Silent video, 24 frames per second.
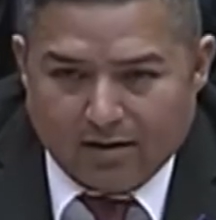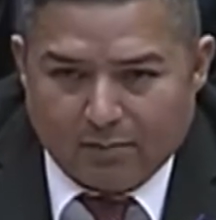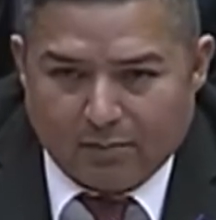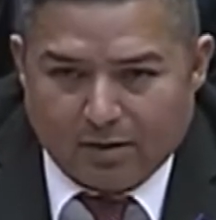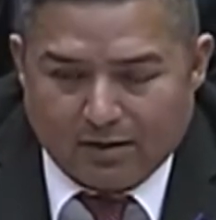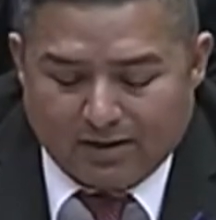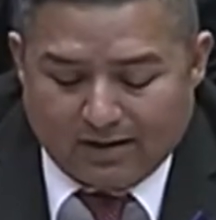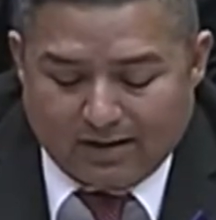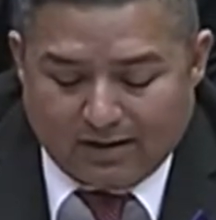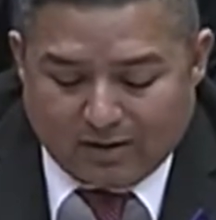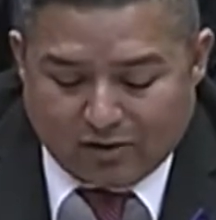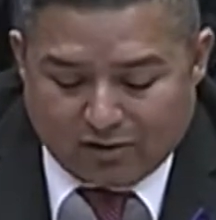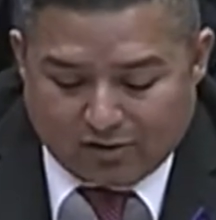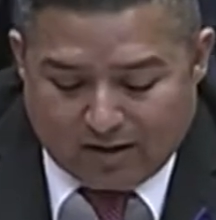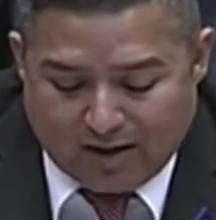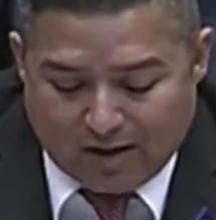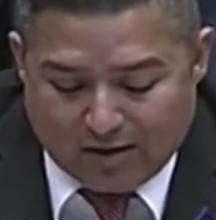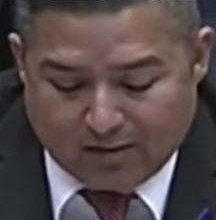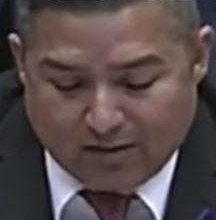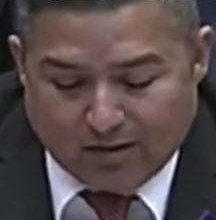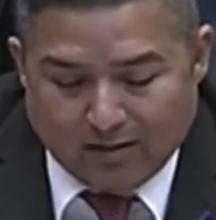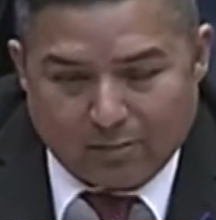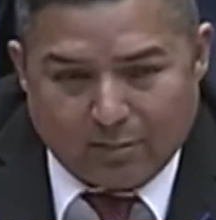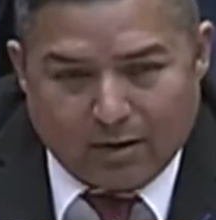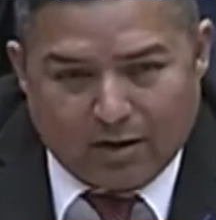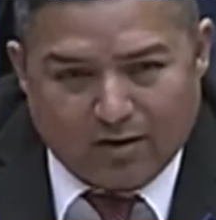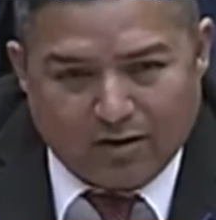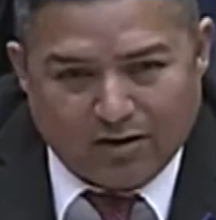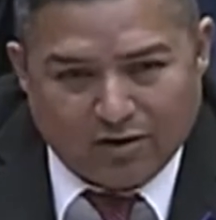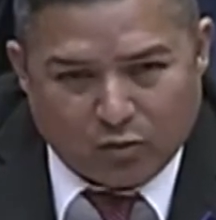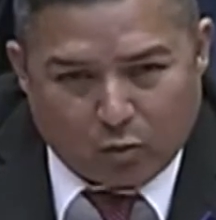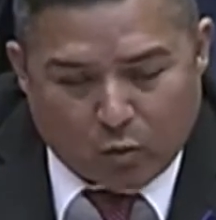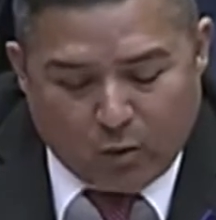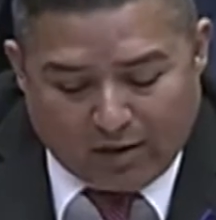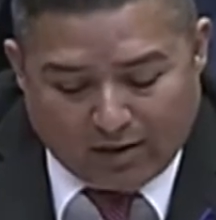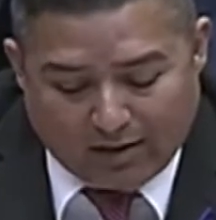police shouting,
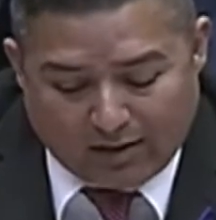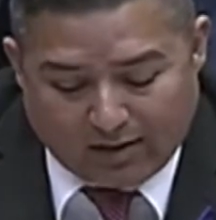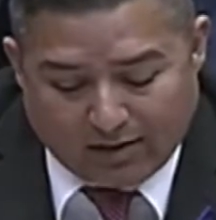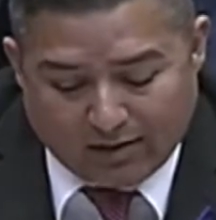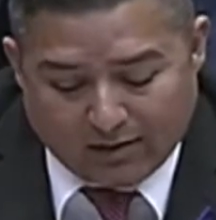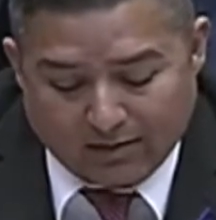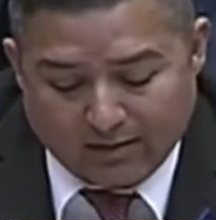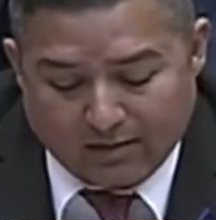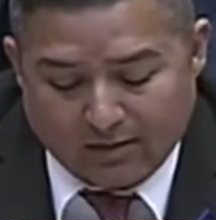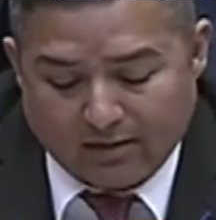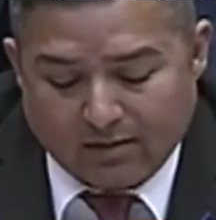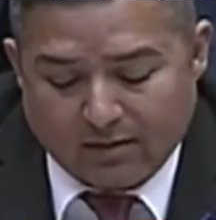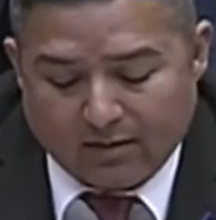parents wailing.